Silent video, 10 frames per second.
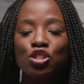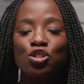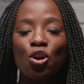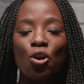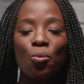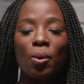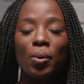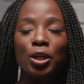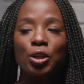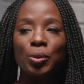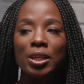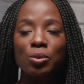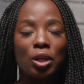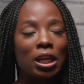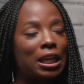So what we're gonna do is
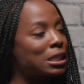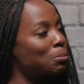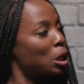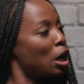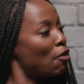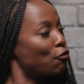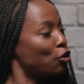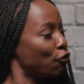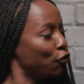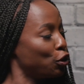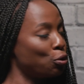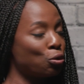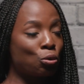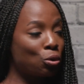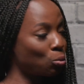we're gonna get some comfort
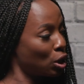food.